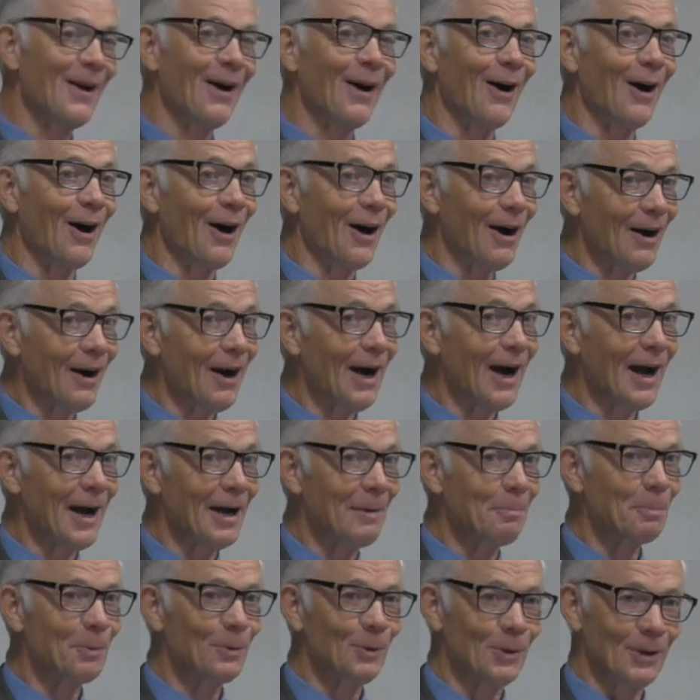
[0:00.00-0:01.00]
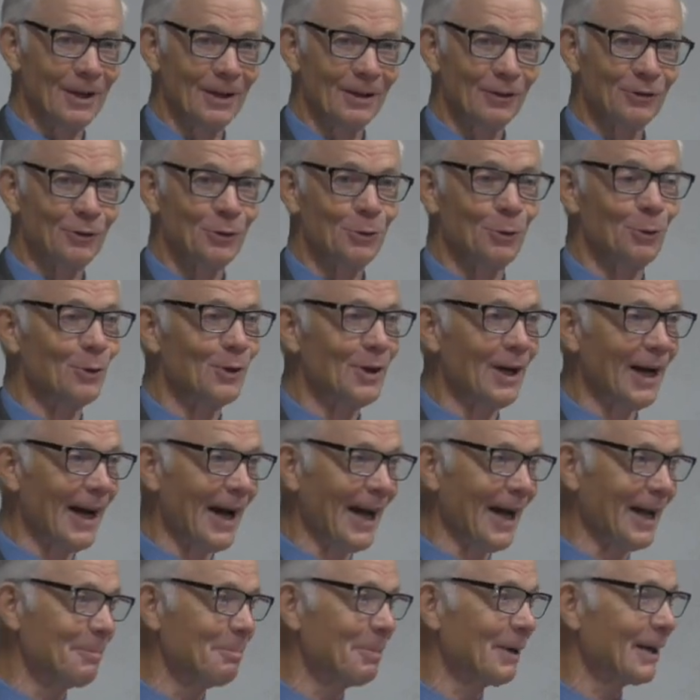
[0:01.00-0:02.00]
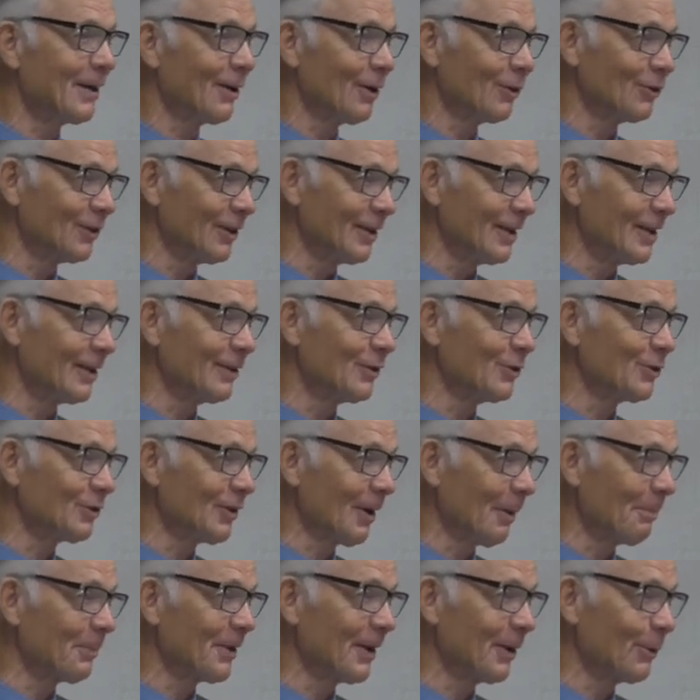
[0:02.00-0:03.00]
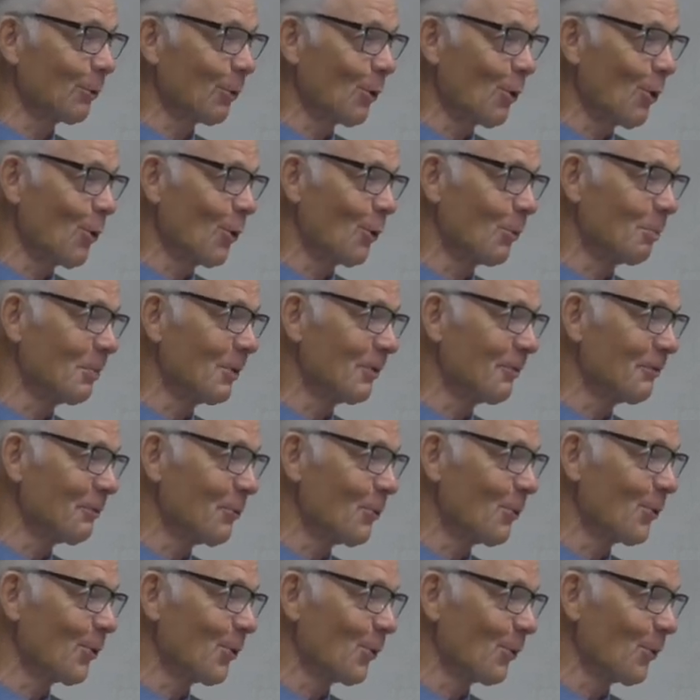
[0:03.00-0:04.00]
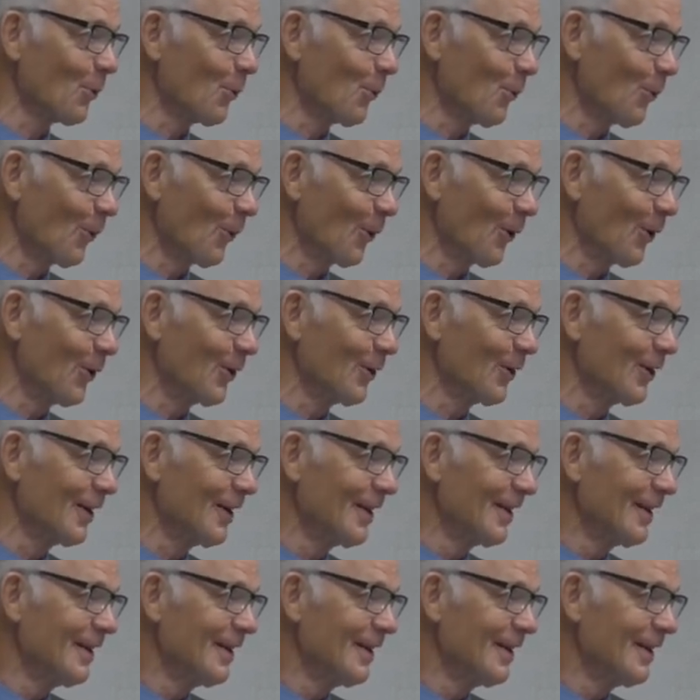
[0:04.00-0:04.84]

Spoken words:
our high priest who died because he did something wrong before the Lord,